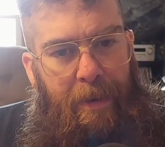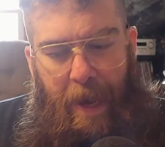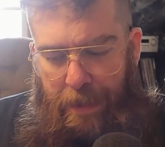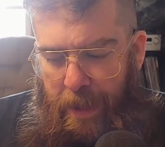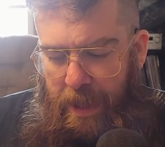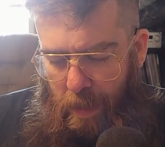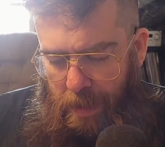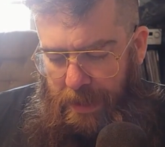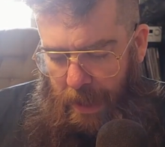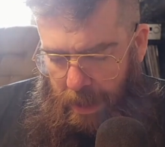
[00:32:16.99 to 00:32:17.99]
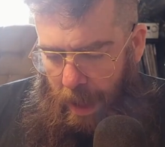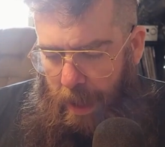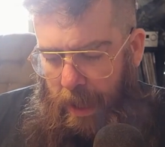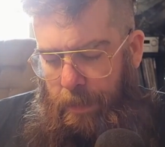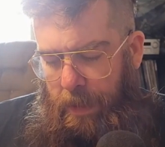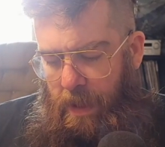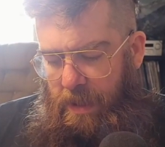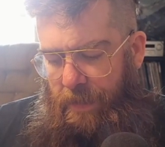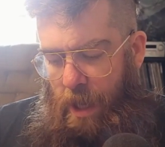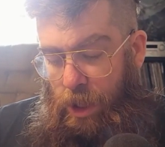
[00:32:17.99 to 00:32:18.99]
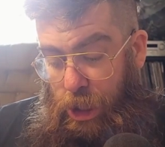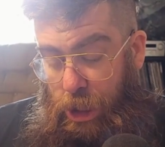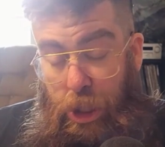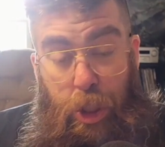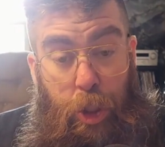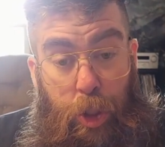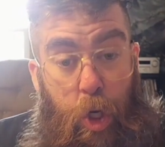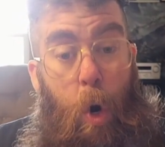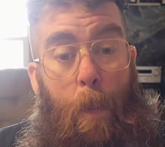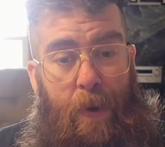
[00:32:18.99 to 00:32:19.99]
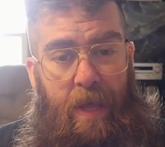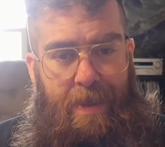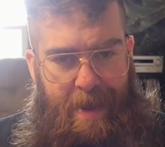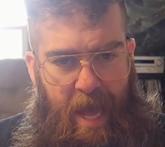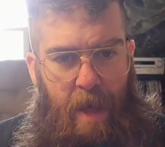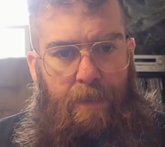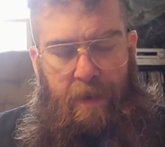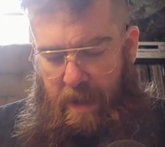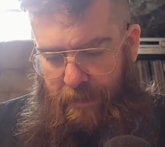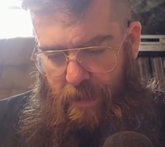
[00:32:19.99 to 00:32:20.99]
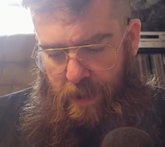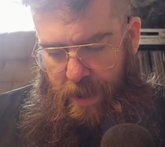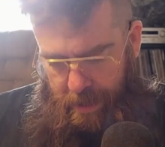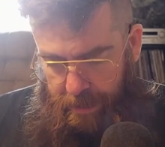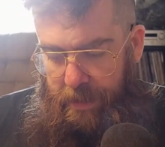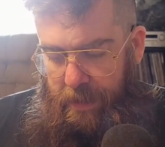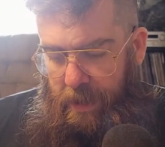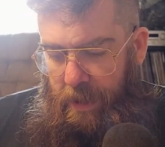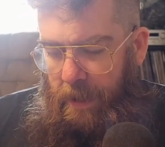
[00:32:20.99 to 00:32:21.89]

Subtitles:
I think the most iconic because of how stupid the album cover is.